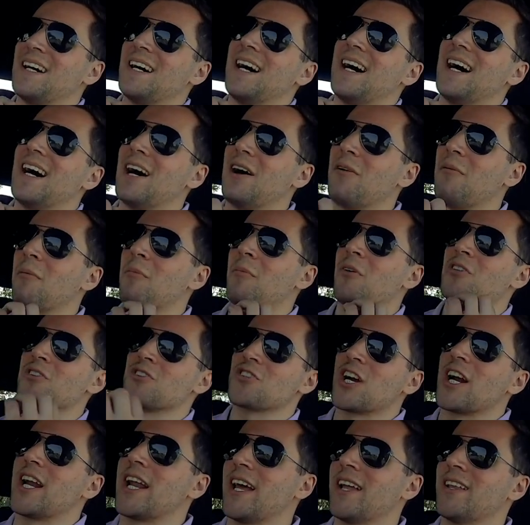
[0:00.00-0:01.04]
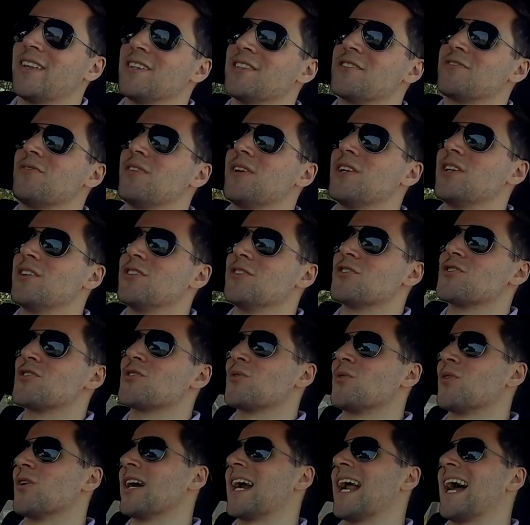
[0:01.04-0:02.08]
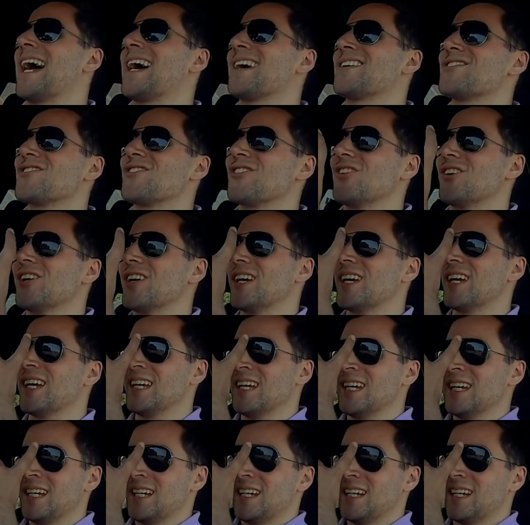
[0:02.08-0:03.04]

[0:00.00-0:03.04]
I'm gonna try to end this video short actually.